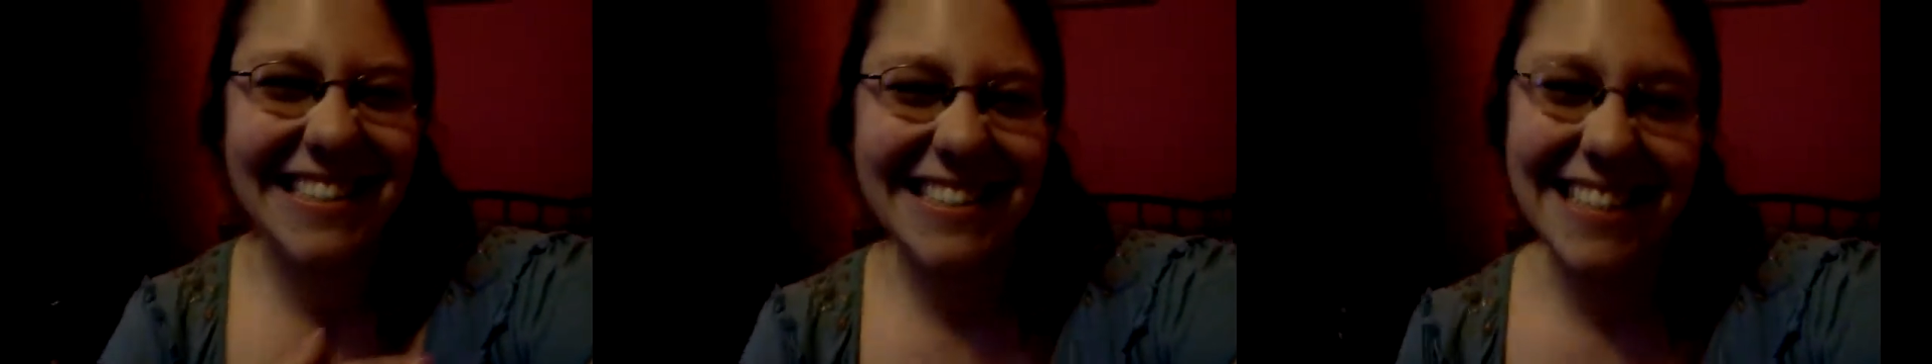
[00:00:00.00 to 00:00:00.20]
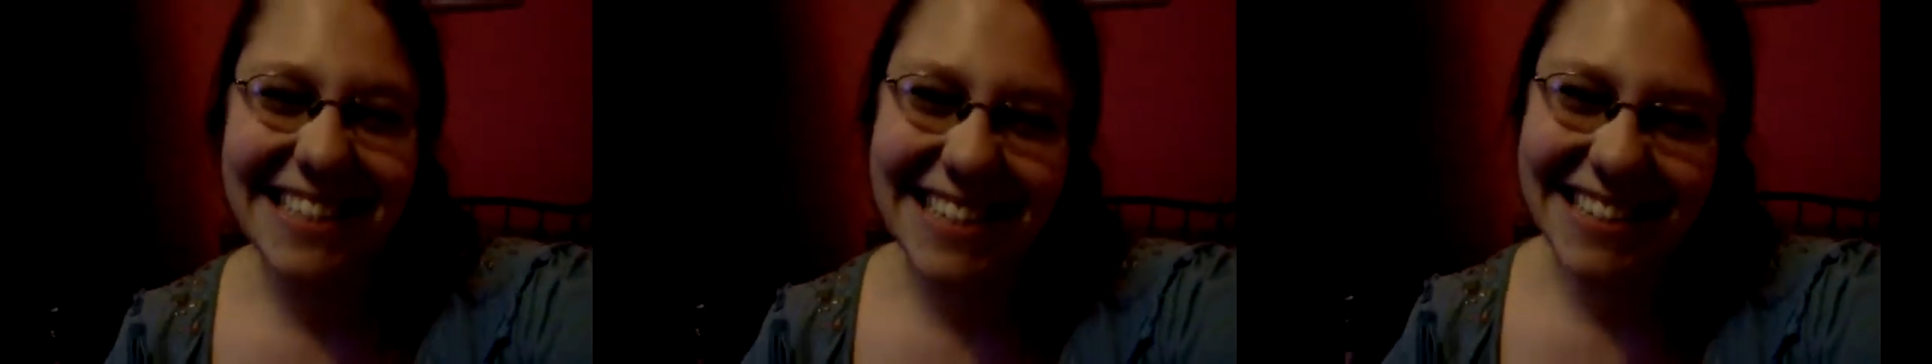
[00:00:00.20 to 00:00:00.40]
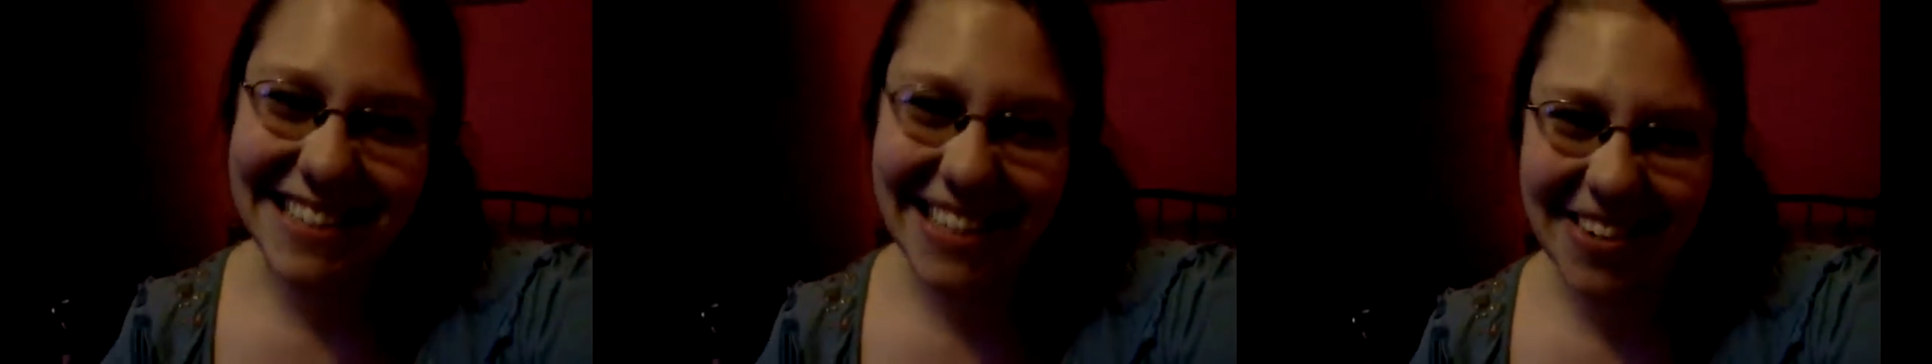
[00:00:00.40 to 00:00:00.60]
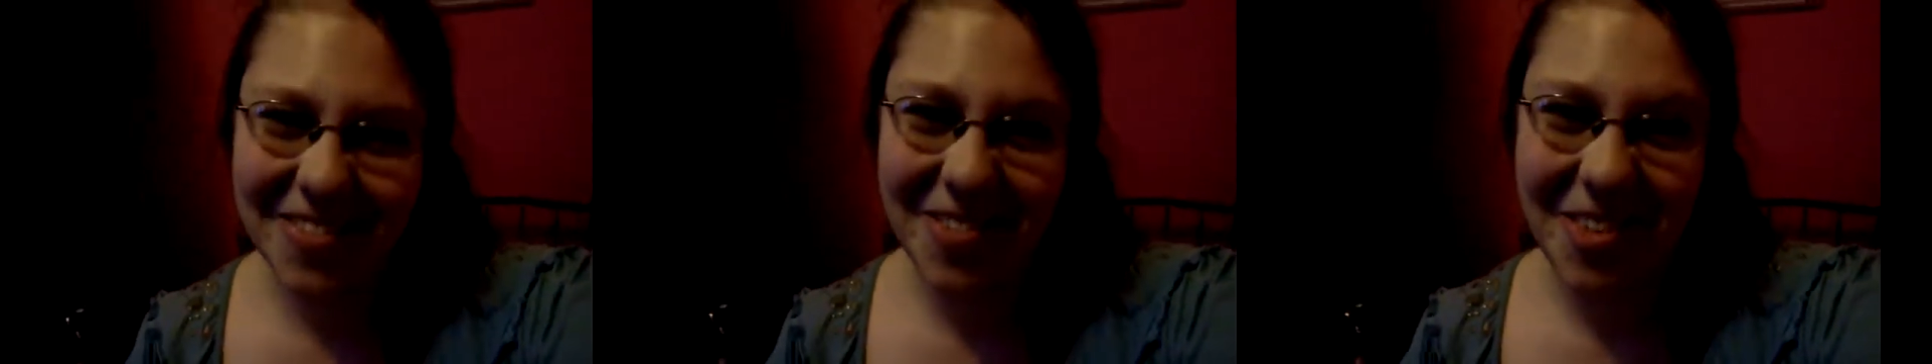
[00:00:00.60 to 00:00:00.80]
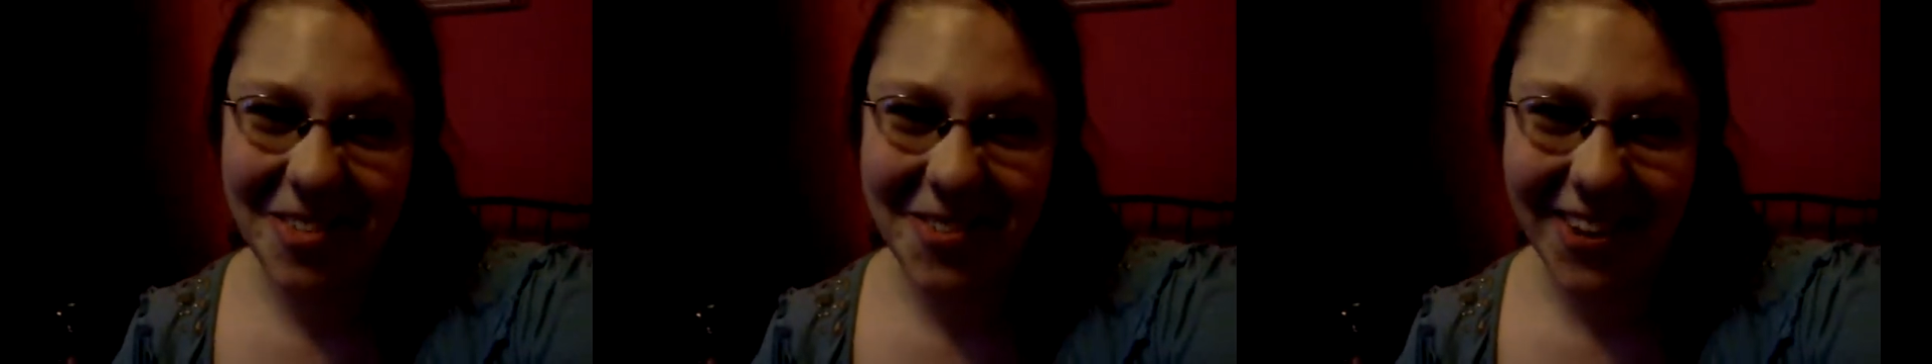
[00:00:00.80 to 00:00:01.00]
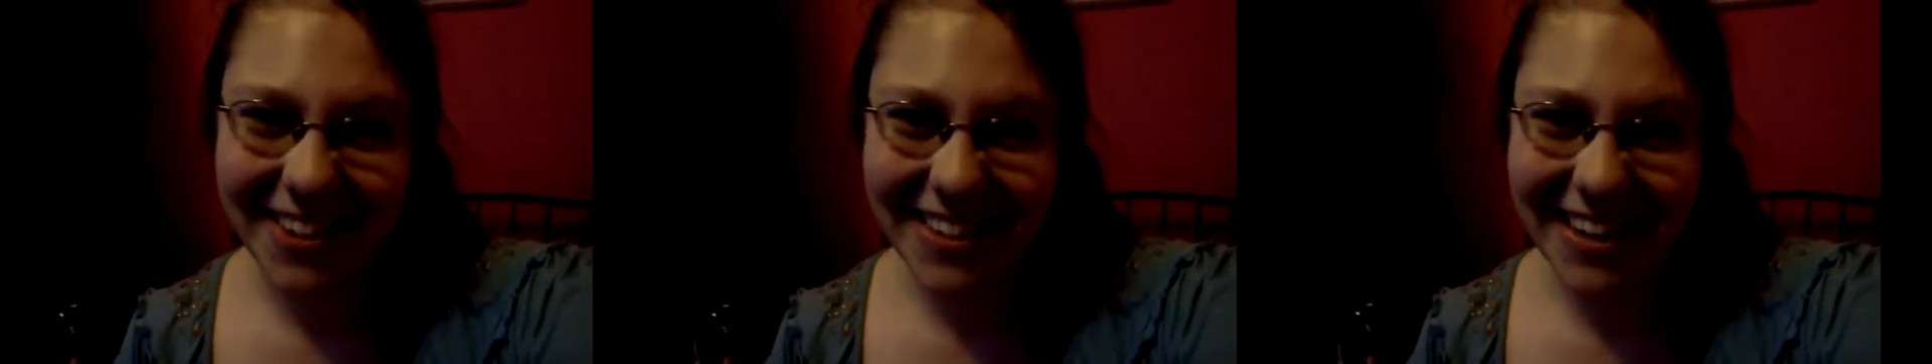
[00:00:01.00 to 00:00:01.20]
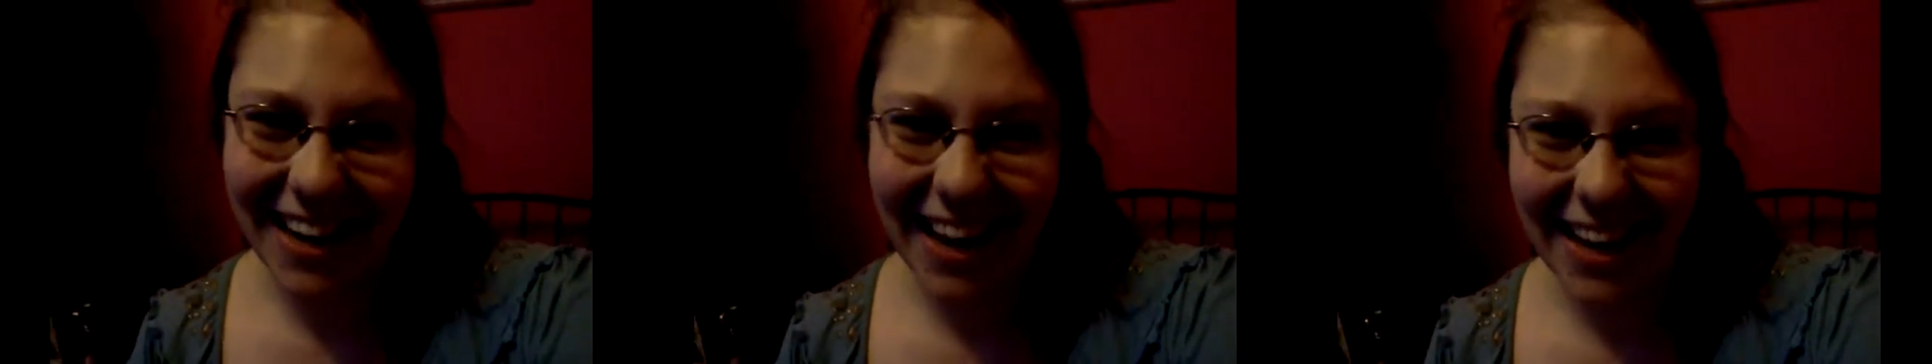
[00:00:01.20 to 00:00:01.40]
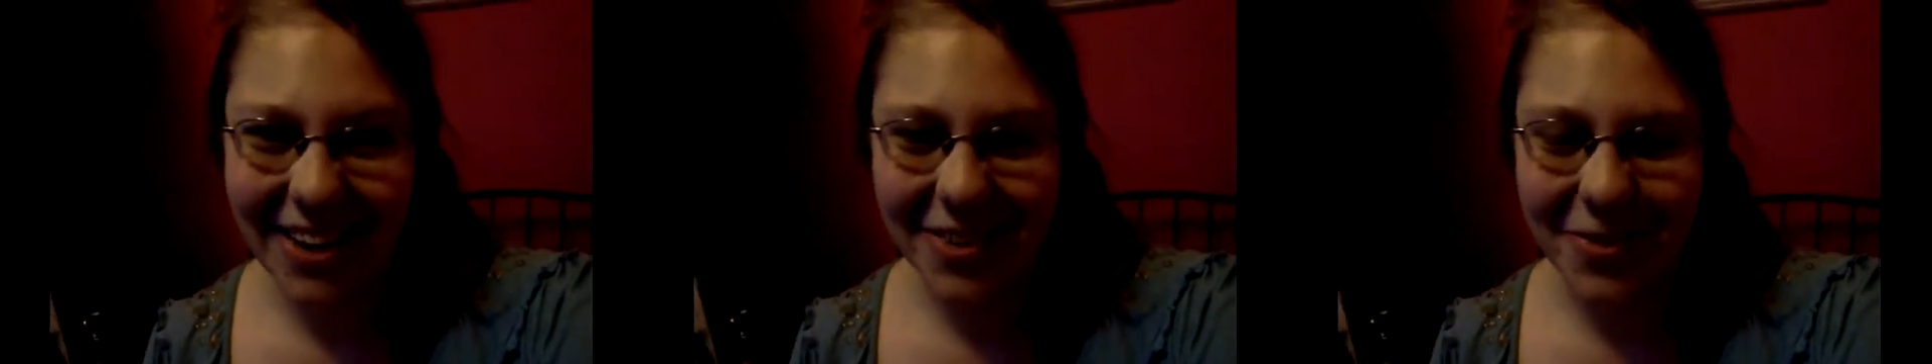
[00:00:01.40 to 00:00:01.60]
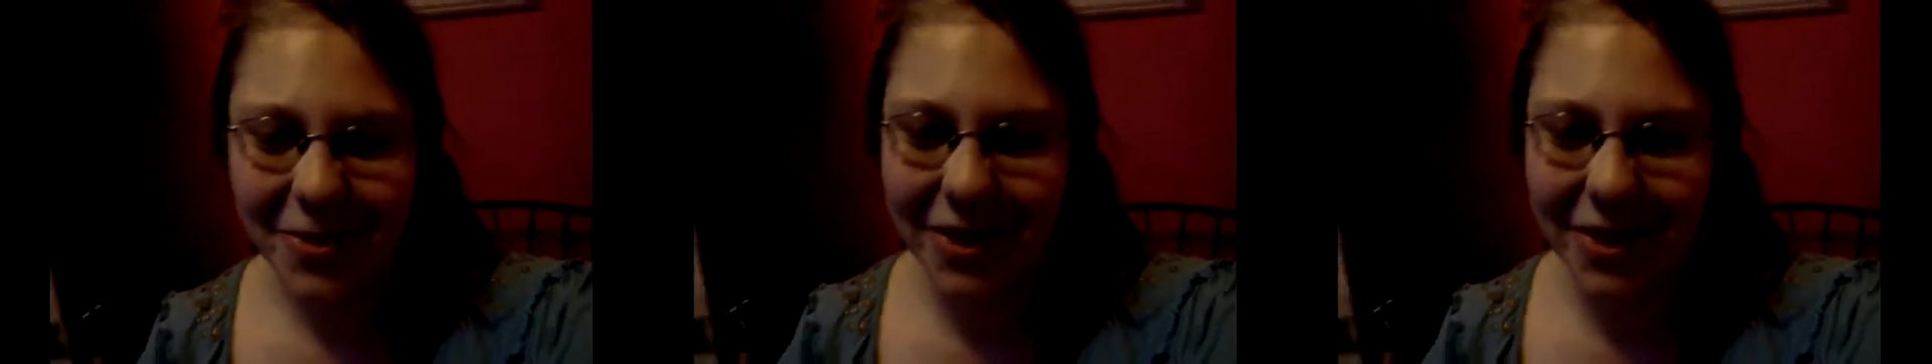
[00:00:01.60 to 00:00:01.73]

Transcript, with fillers: It's going to be fun today.